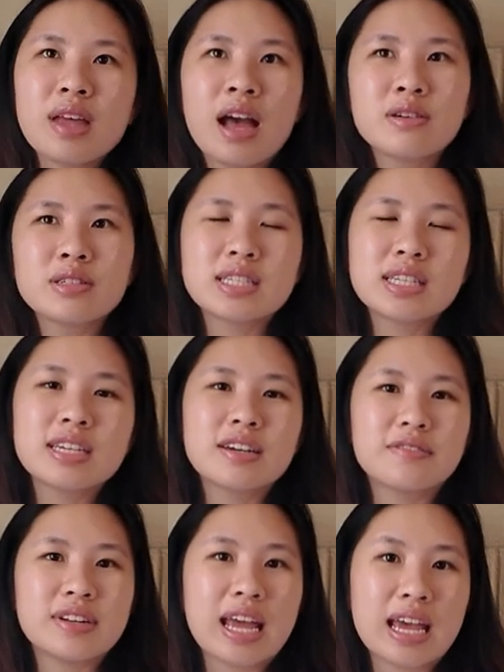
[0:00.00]
I was
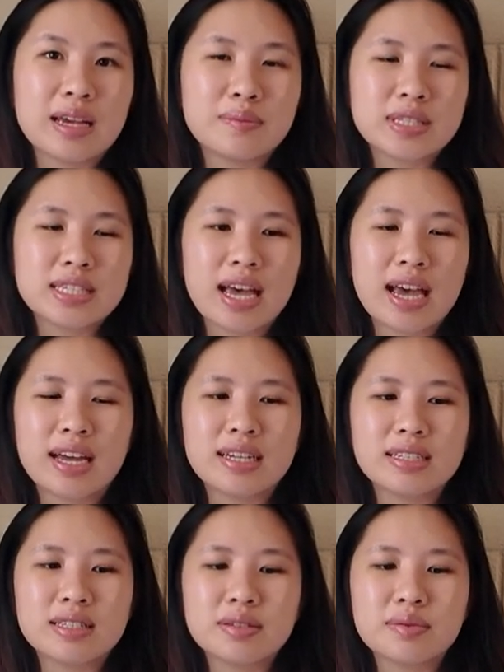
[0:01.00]
thinking of names
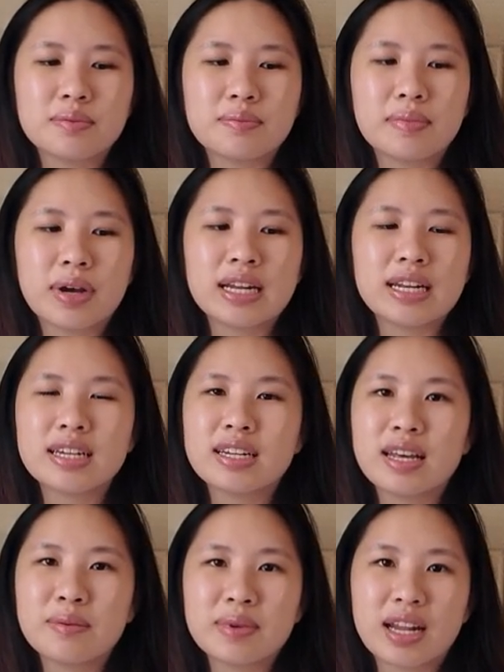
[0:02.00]
and my
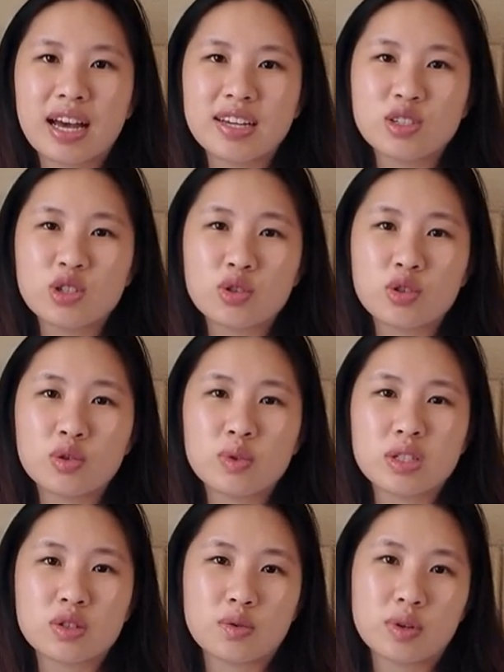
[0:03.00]
nickname in high school
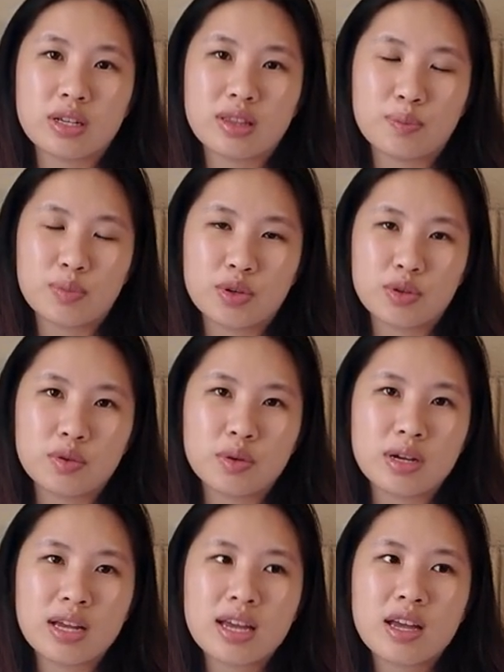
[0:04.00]
was Quinny the Pooh.